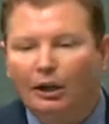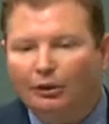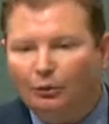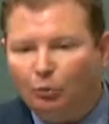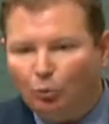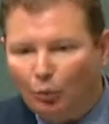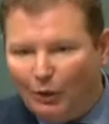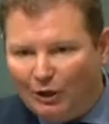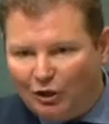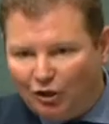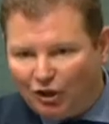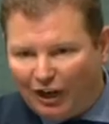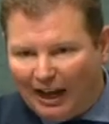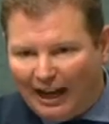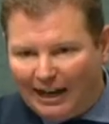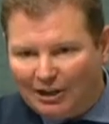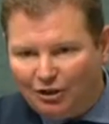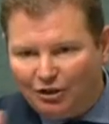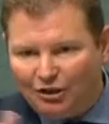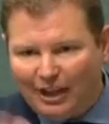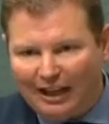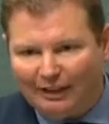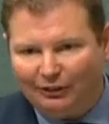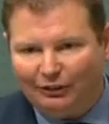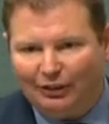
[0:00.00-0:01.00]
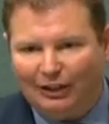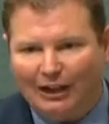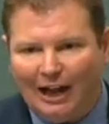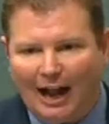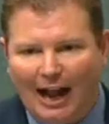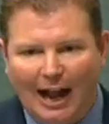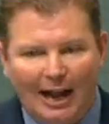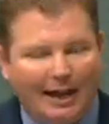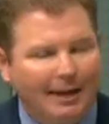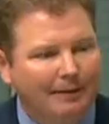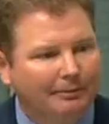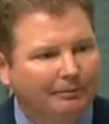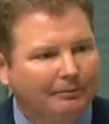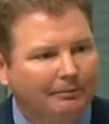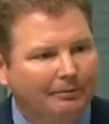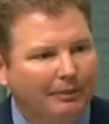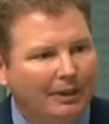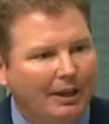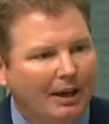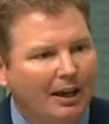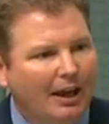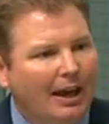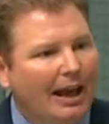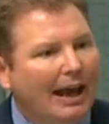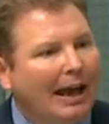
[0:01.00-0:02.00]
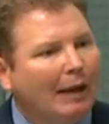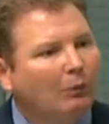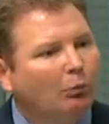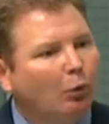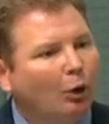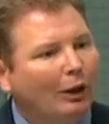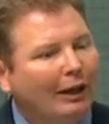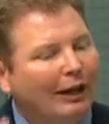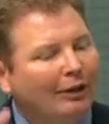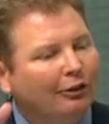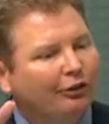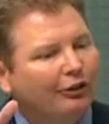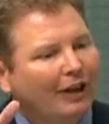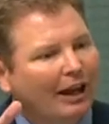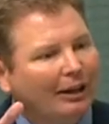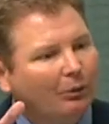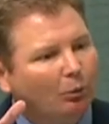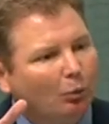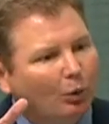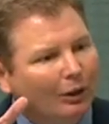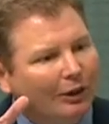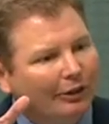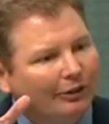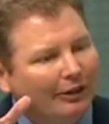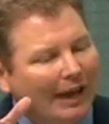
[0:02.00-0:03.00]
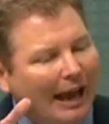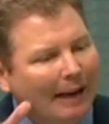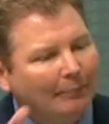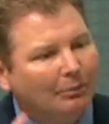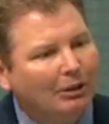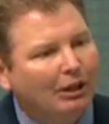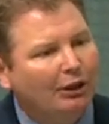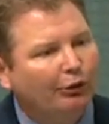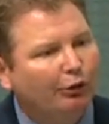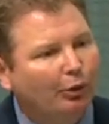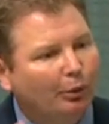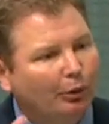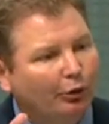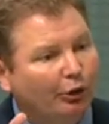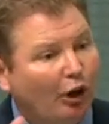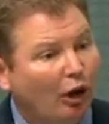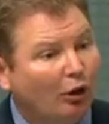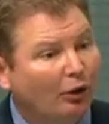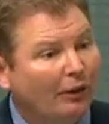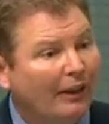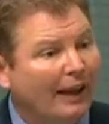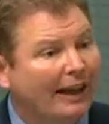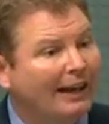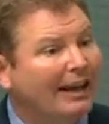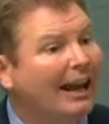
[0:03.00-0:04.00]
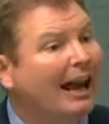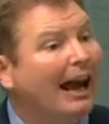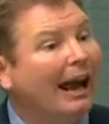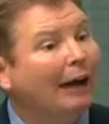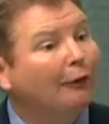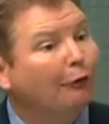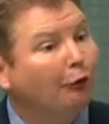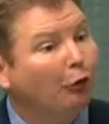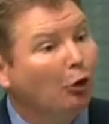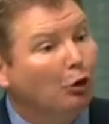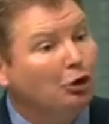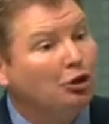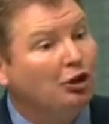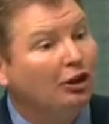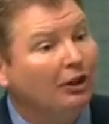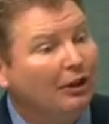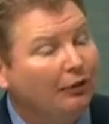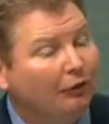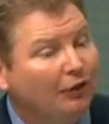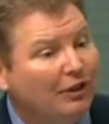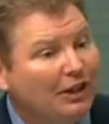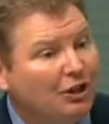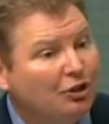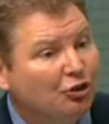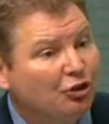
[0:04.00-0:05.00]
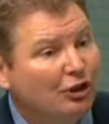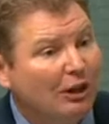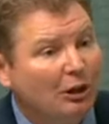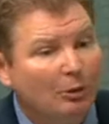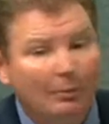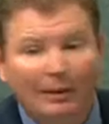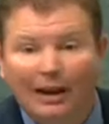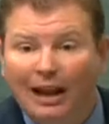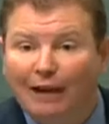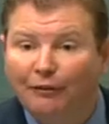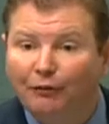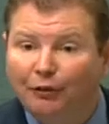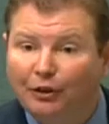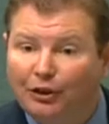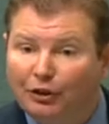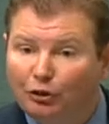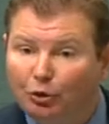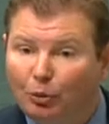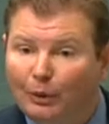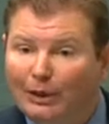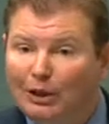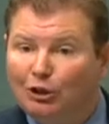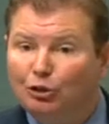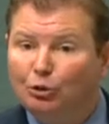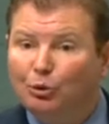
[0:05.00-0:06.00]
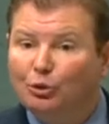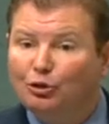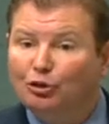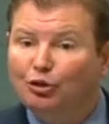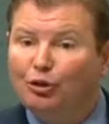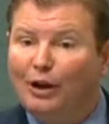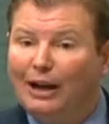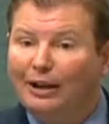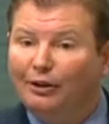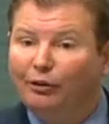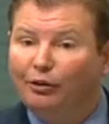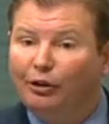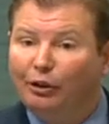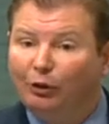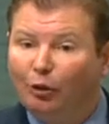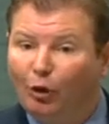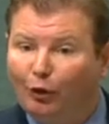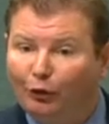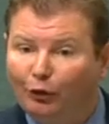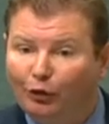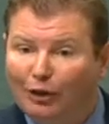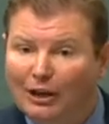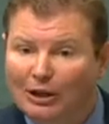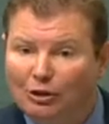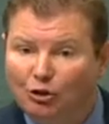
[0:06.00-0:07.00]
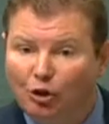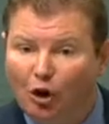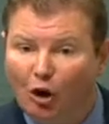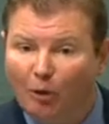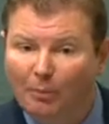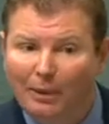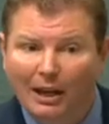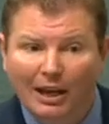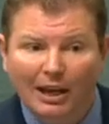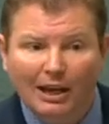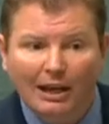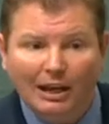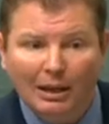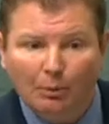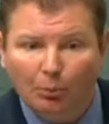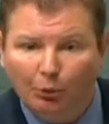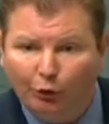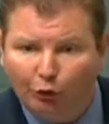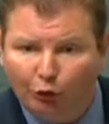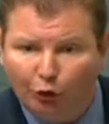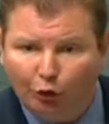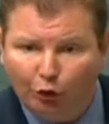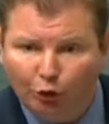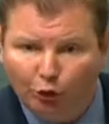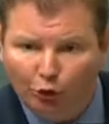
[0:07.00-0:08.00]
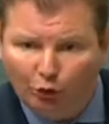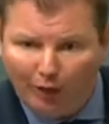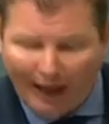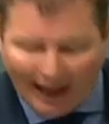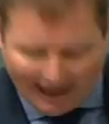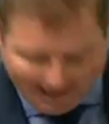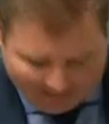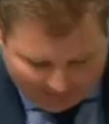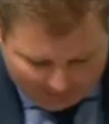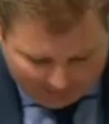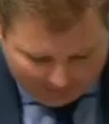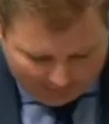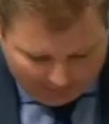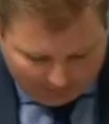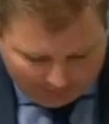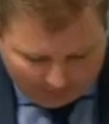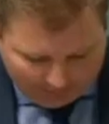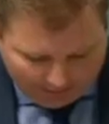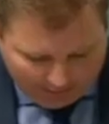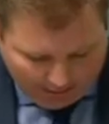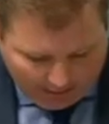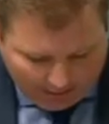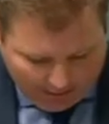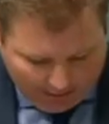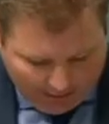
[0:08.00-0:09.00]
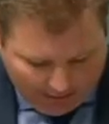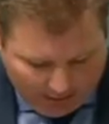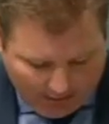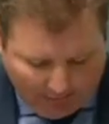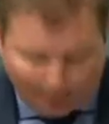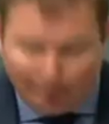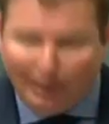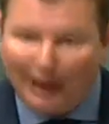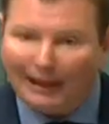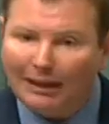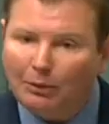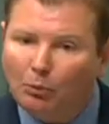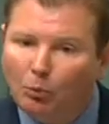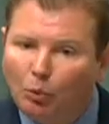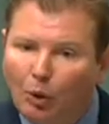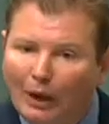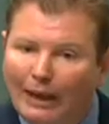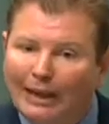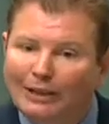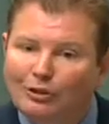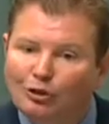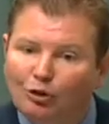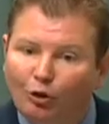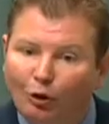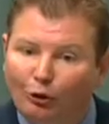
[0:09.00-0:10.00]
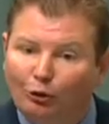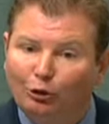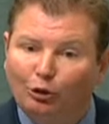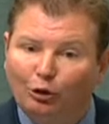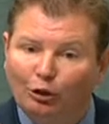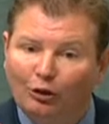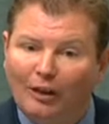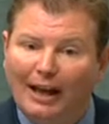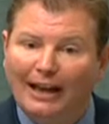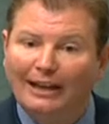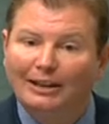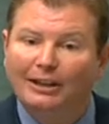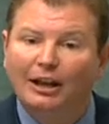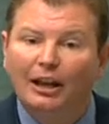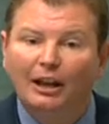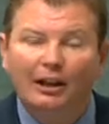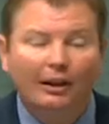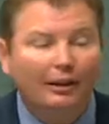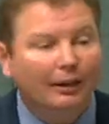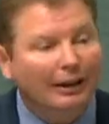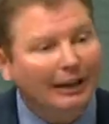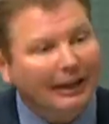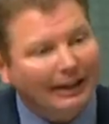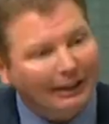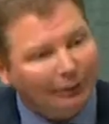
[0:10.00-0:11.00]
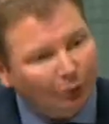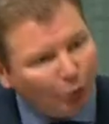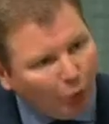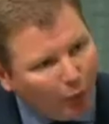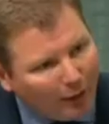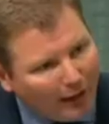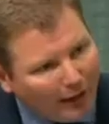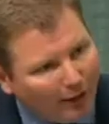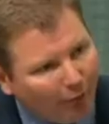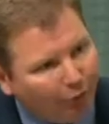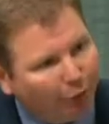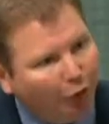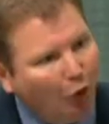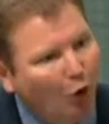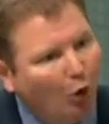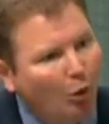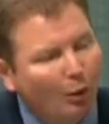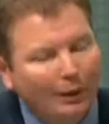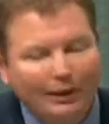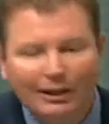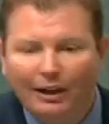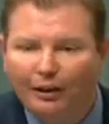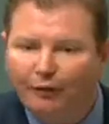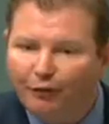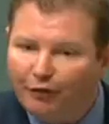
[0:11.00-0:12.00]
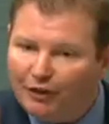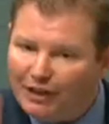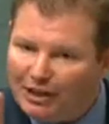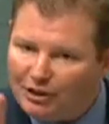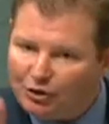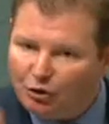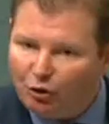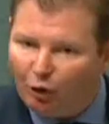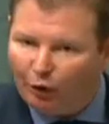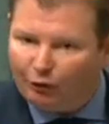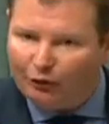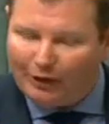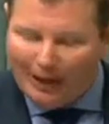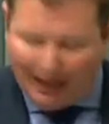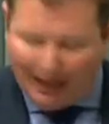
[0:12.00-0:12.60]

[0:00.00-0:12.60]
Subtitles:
We changed that today. And what is happening as a result of that, unfortunately for this gentleman and for the 22 Australians that lost their job, it was too late. But it's not too late looking forward for this not to